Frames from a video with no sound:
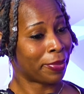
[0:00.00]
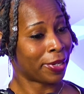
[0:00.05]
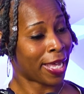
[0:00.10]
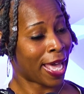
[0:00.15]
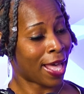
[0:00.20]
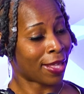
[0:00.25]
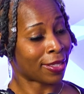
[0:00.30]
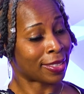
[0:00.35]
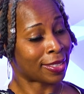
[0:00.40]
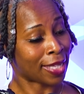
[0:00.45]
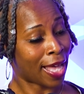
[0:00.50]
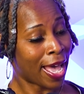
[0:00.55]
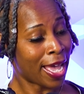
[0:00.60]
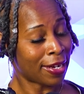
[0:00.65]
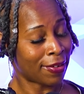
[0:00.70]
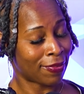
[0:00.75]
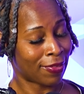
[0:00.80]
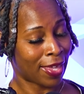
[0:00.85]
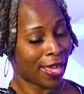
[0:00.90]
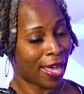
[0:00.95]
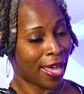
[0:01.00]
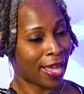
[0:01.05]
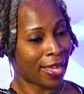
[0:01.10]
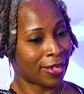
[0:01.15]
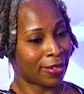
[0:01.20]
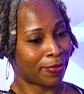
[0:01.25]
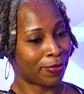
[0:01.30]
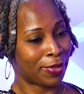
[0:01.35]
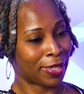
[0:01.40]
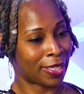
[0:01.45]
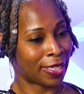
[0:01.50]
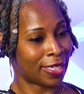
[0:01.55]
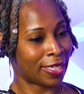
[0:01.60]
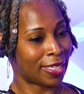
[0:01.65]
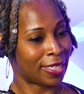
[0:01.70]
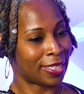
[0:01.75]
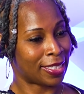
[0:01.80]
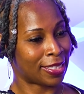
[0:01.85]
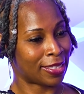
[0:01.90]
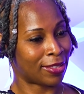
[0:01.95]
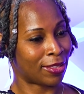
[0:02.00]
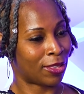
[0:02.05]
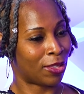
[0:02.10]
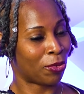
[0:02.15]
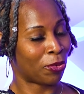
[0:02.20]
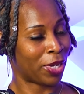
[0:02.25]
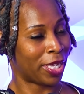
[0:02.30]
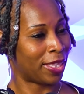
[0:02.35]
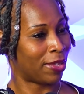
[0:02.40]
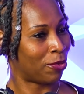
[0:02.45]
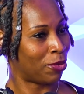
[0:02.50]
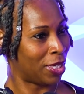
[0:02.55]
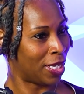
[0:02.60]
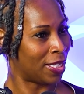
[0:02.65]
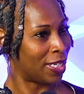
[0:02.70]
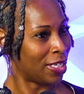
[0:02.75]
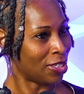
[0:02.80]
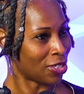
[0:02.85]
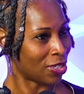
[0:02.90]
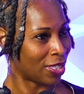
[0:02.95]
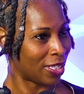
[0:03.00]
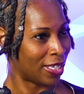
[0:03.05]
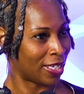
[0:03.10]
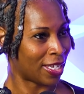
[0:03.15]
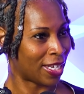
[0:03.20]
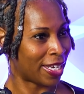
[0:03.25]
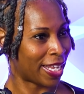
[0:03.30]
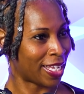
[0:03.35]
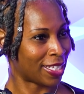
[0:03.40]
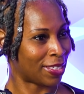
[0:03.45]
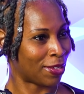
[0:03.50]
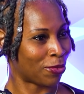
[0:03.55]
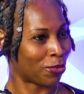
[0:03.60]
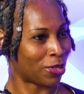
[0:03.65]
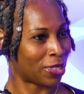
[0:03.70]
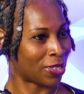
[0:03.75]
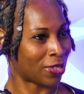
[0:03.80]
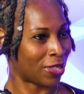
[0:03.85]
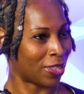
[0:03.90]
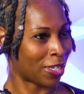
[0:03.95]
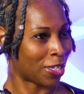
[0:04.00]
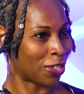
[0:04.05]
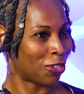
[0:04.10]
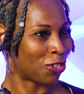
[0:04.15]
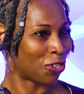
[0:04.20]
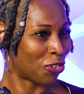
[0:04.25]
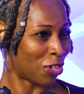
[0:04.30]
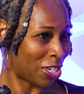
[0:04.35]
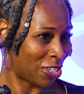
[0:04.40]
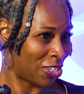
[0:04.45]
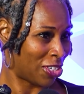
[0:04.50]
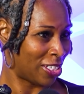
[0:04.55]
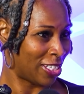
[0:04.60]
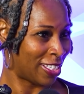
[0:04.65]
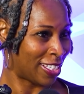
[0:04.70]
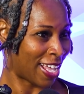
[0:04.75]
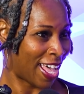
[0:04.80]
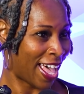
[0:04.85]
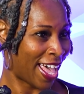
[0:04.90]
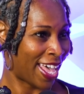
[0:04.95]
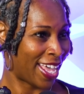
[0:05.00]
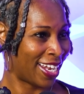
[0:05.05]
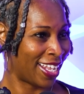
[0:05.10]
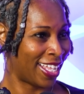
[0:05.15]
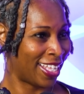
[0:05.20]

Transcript: But outside of that, because the way that we initially connected was on the construction side and